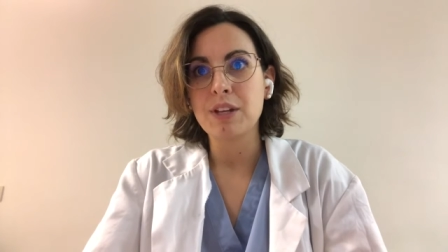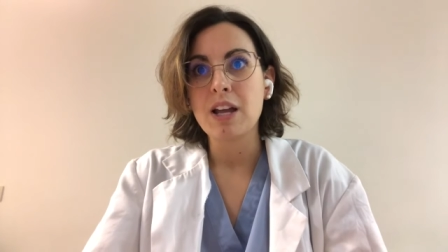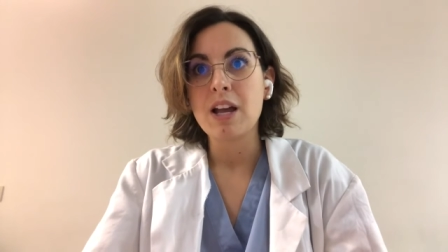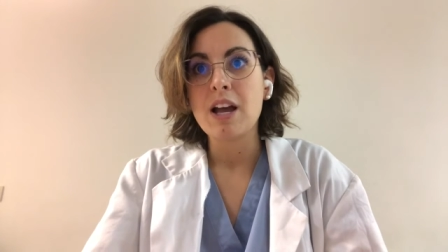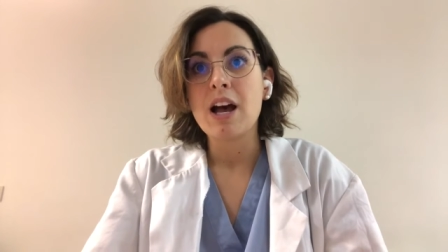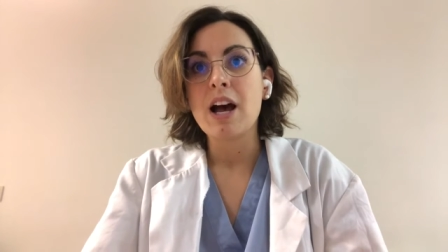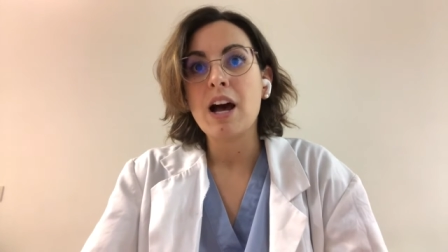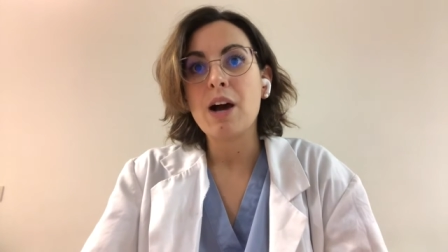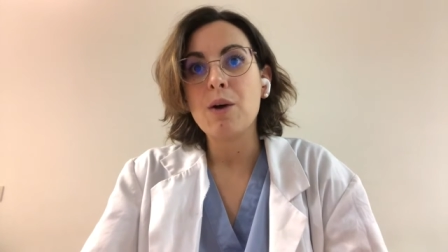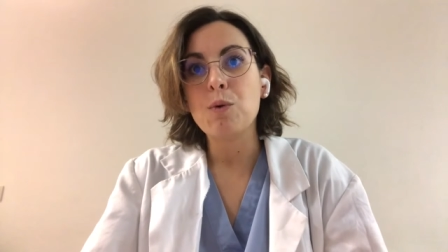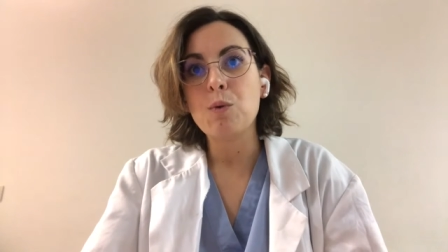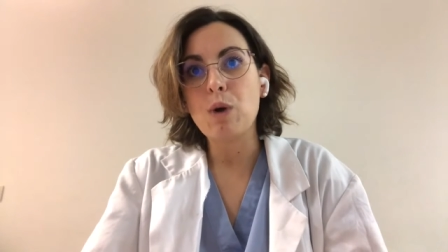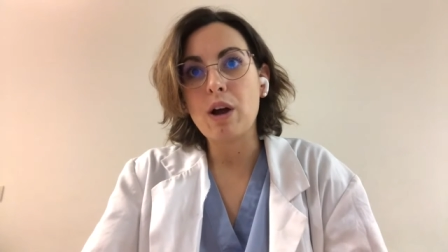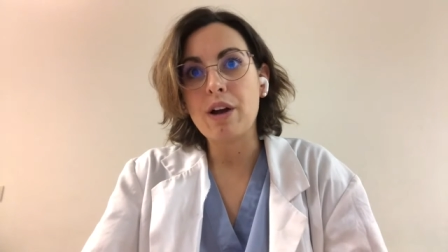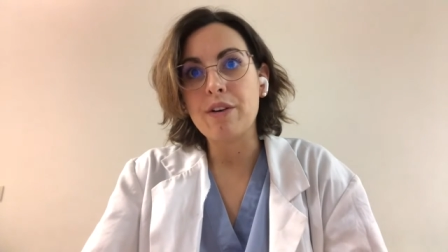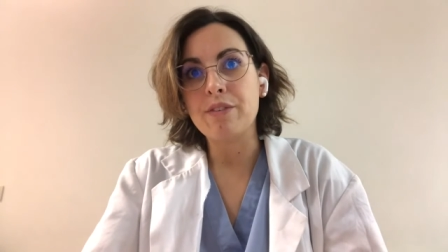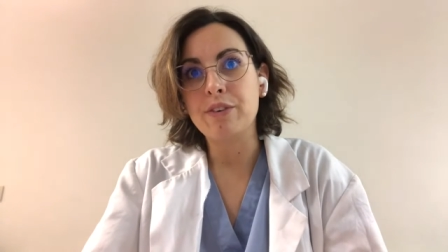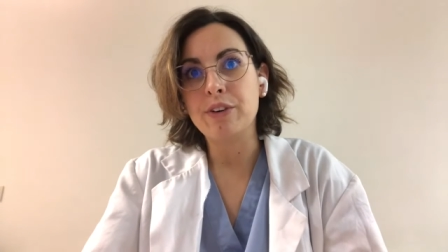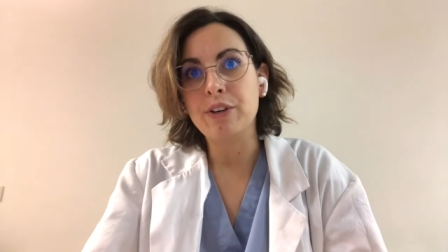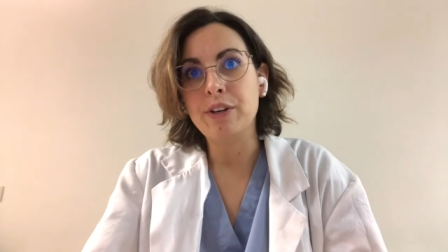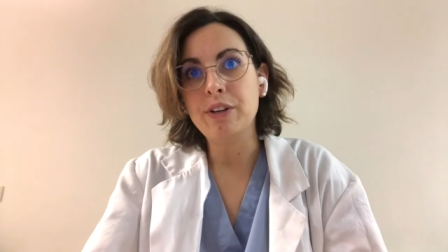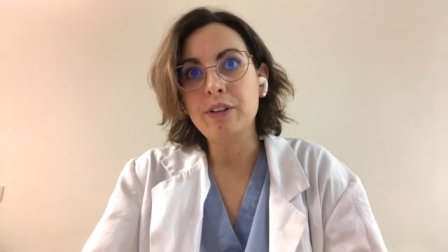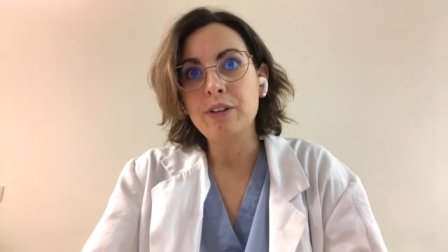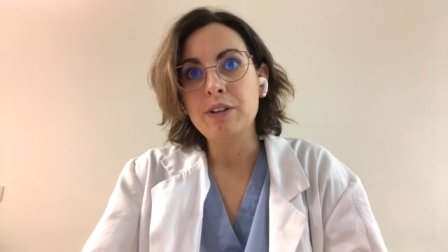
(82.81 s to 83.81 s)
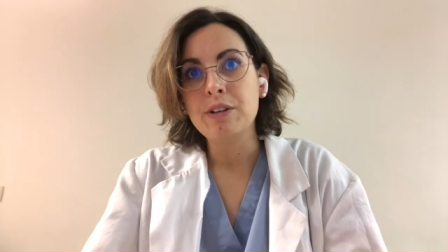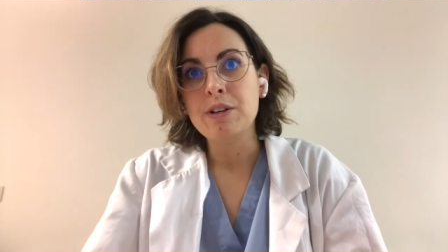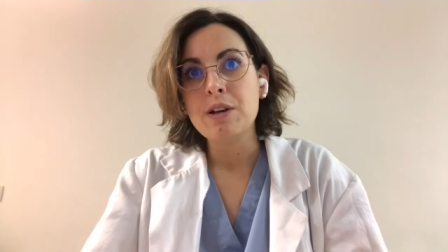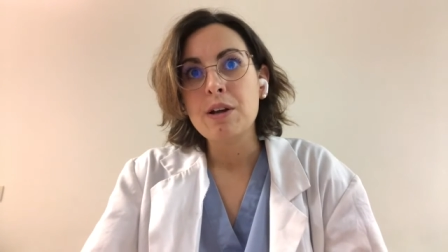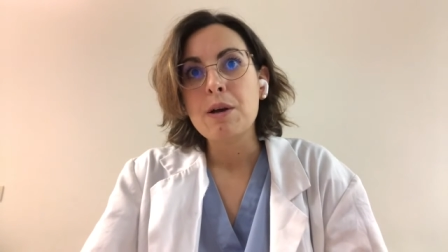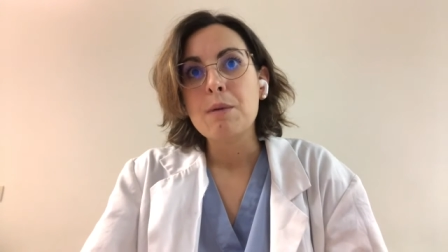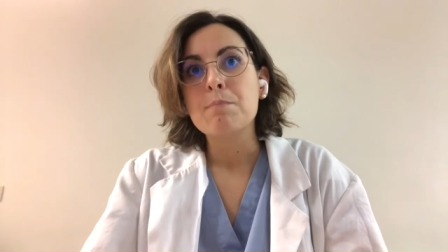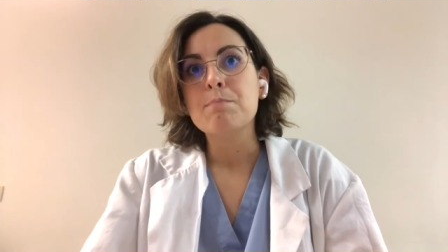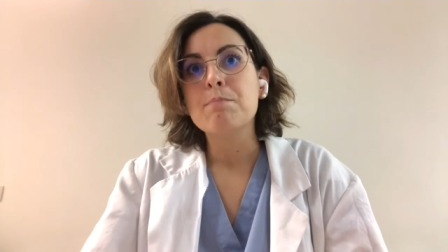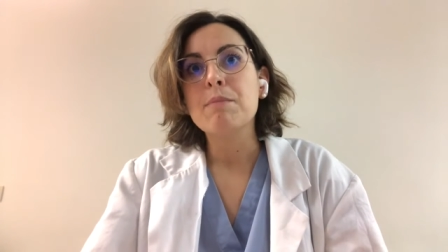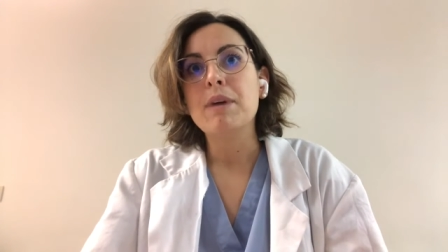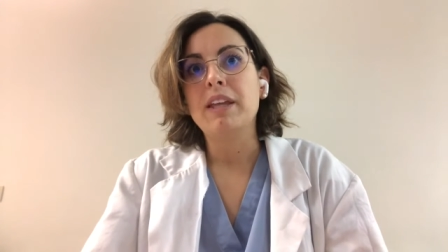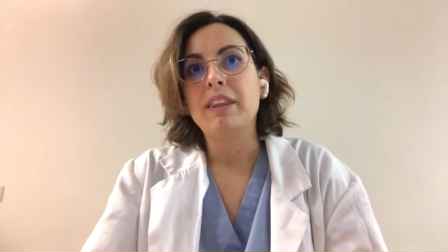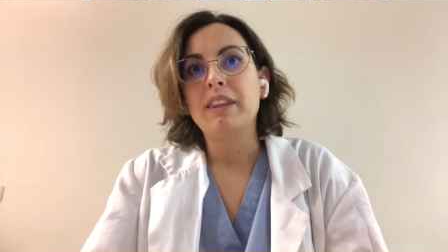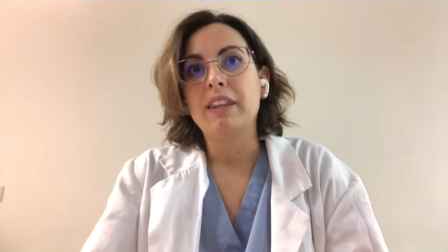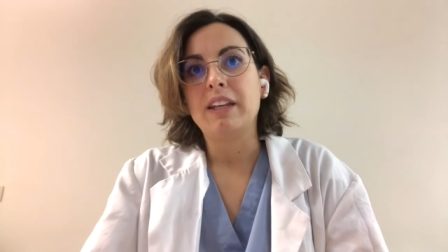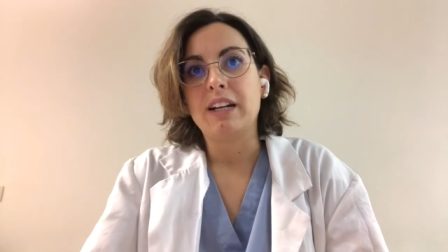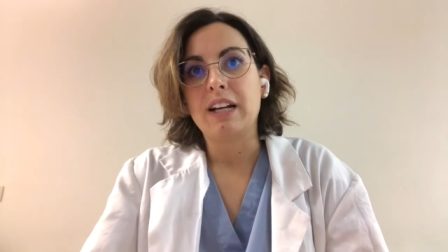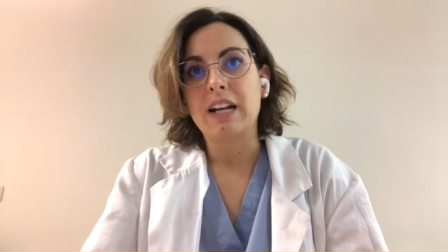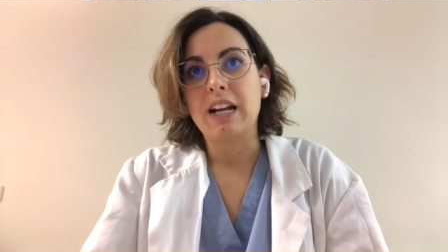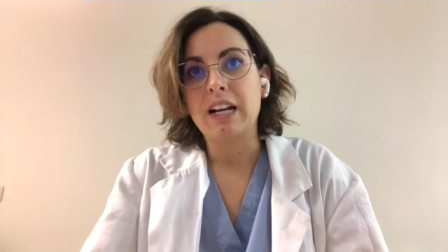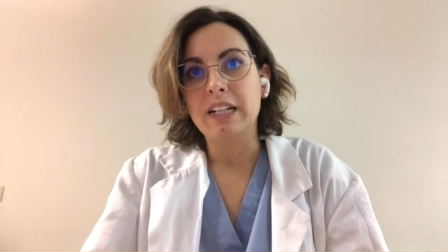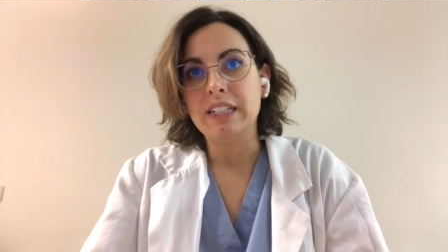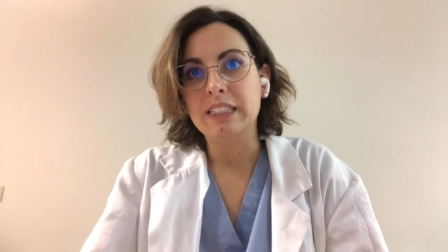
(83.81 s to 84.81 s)
However,
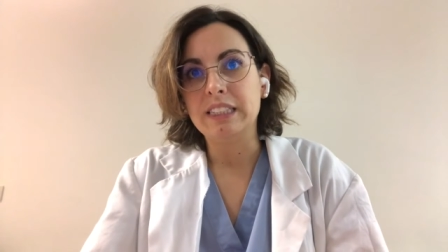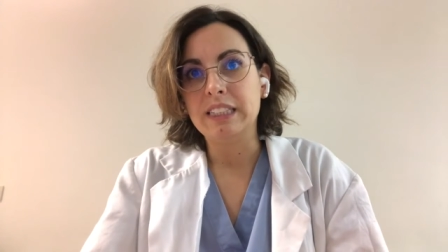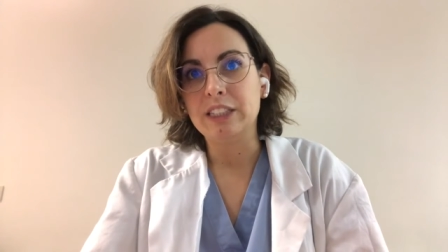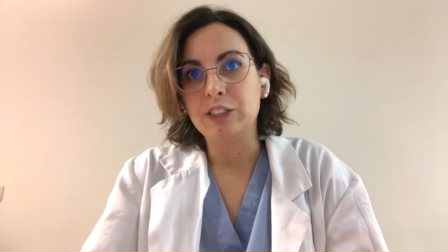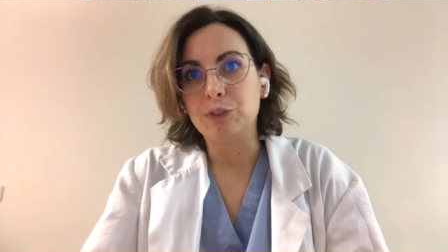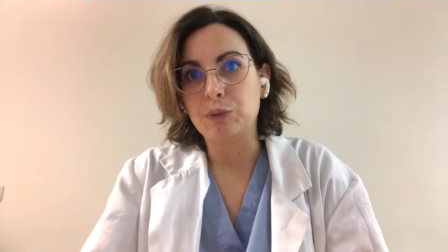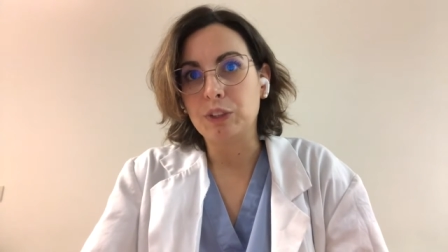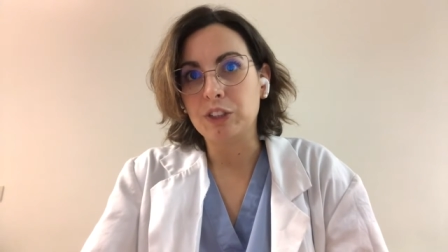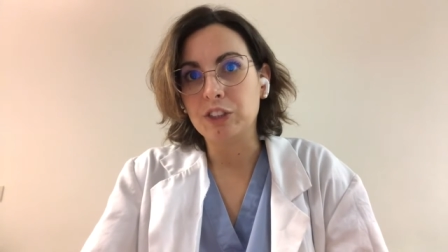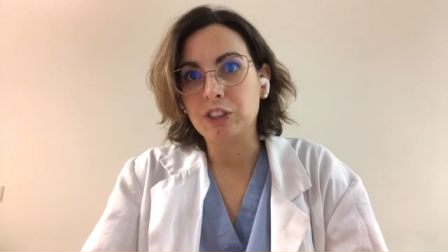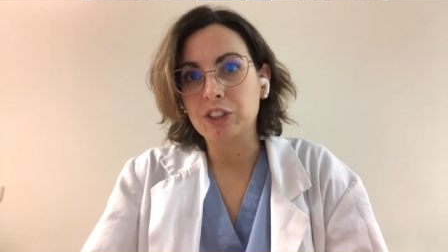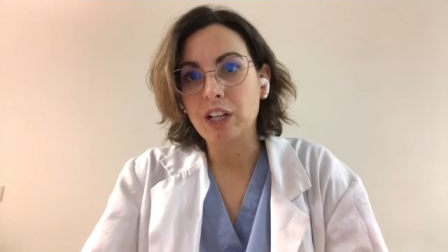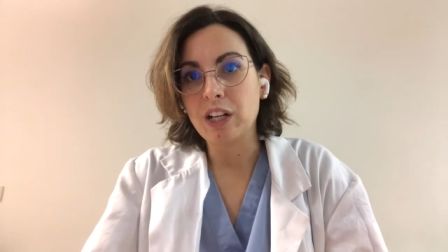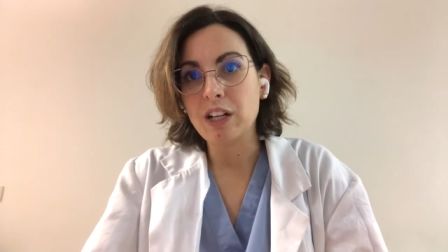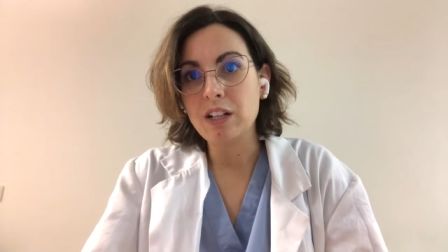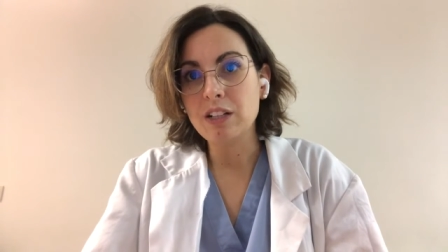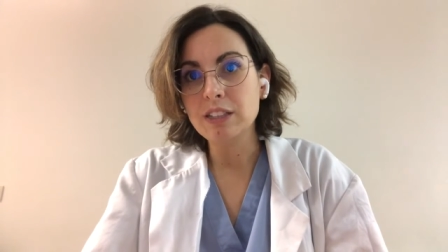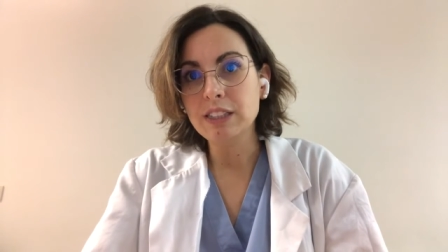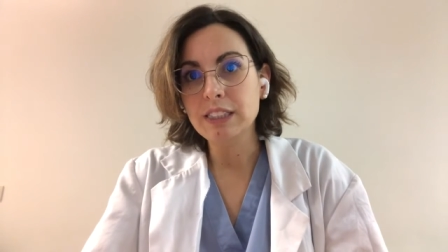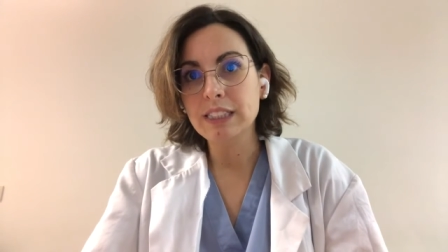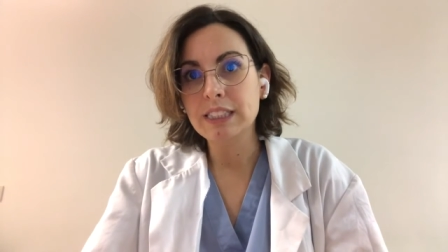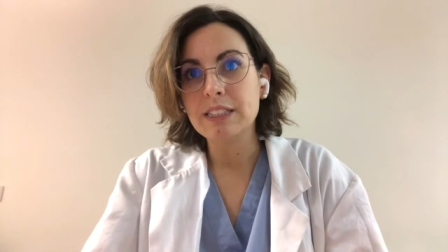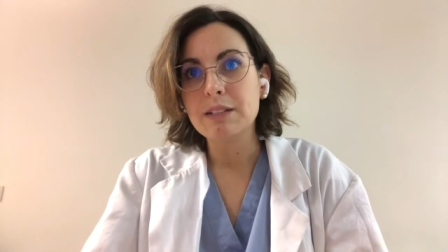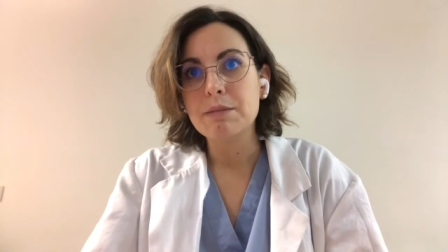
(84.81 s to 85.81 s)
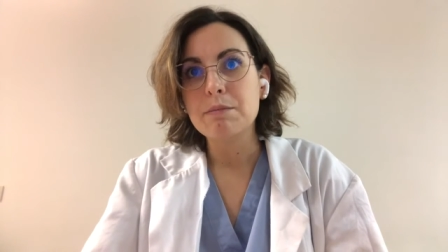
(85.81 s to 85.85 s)
meta-analysis results